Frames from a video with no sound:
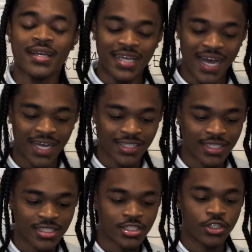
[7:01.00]

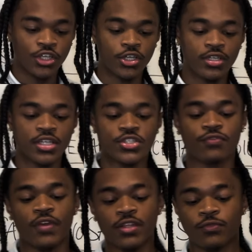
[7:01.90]
kindness, goodness,
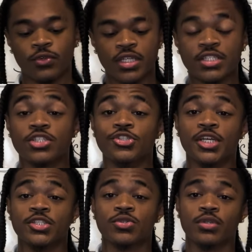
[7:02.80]
faithfulness,
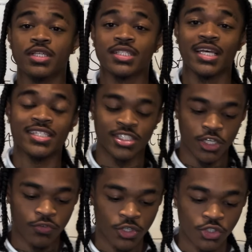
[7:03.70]
gentleness, and
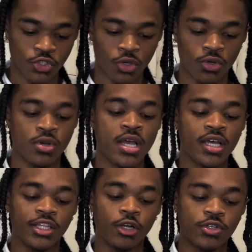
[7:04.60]
self-control.
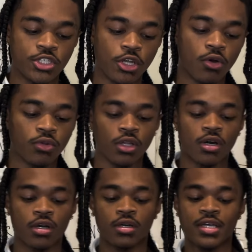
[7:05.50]
There is no
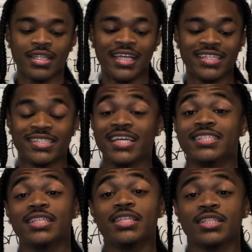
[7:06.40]
law that
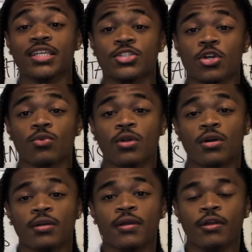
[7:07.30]
says these things are
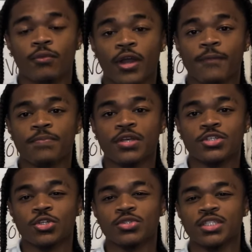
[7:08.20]
wrong," right?
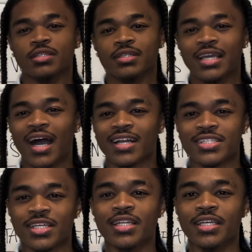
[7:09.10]
So see, God
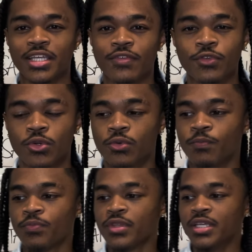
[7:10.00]
is going to give you,
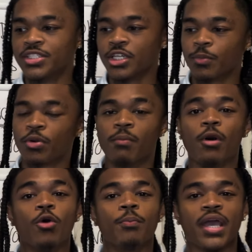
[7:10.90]
he's going to
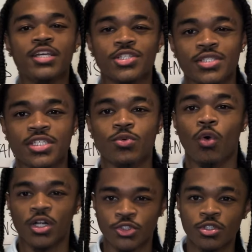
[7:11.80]
promote patience. He
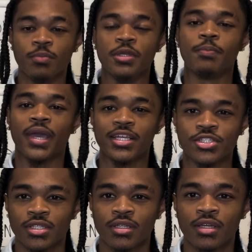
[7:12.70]
wants you to be
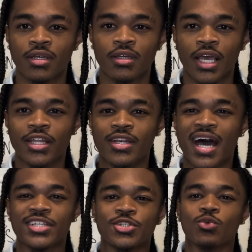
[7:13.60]
patient and
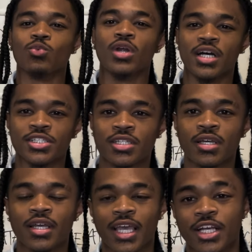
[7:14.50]
not to rush,
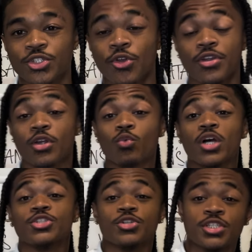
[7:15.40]
okay? Because you're going to
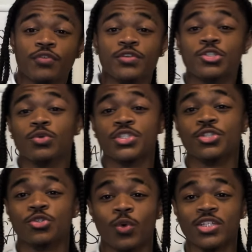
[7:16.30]
rush yourself into a
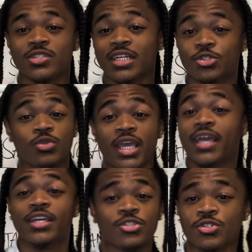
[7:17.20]
situation that you
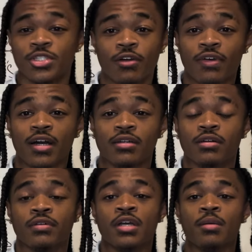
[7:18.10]
can't get yourself out
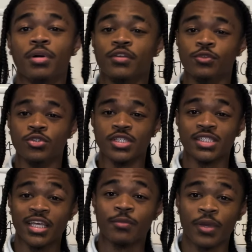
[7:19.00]
of. But if you just
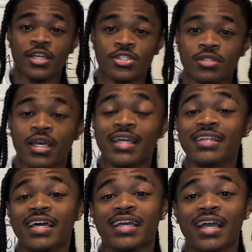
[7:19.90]
stay patient and
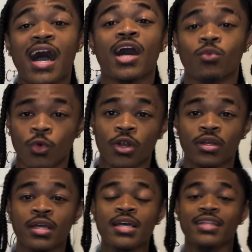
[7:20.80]
let God
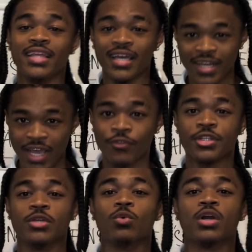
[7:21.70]
work, then
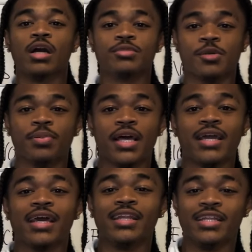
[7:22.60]
everything will come to
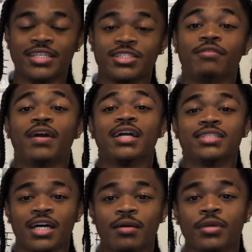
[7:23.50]
plan and in his divine
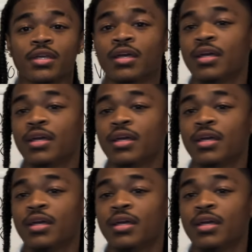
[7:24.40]
timing,